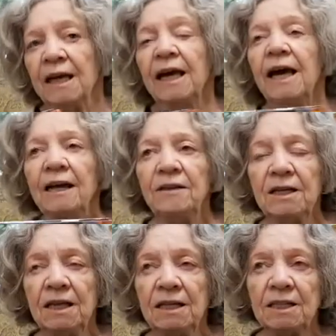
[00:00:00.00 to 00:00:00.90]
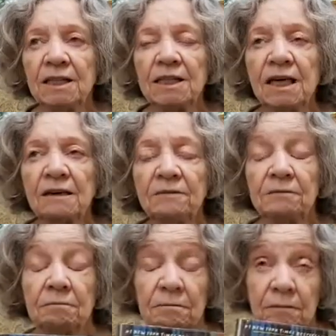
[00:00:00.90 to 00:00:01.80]
And he does have,
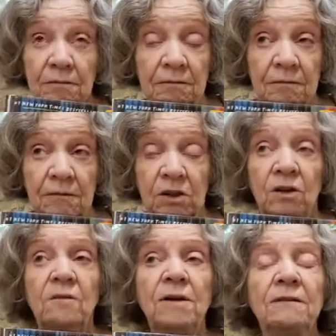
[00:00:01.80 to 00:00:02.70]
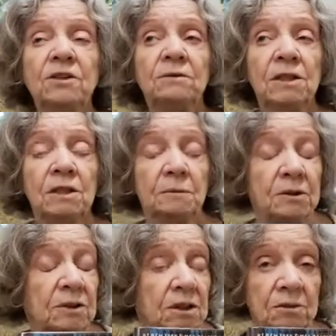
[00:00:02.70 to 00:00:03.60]
you don't have to read his
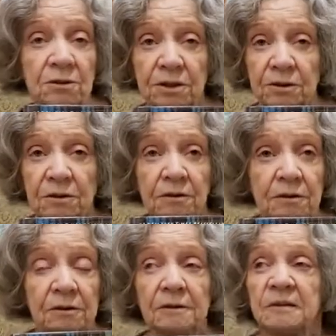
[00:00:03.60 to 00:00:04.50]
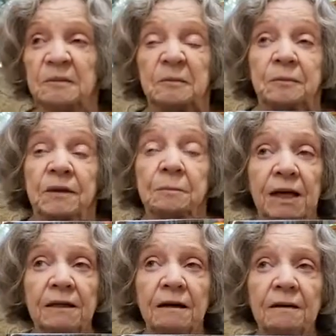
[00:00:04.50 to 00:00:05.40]
books in order,
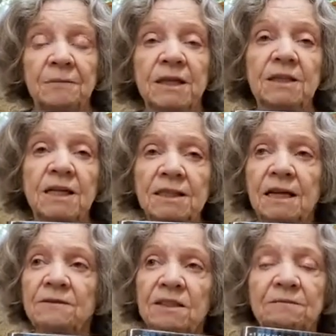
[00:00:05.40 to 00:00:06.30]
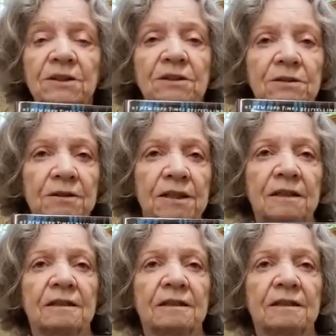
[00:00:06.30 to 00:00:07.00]
but he does have some recurring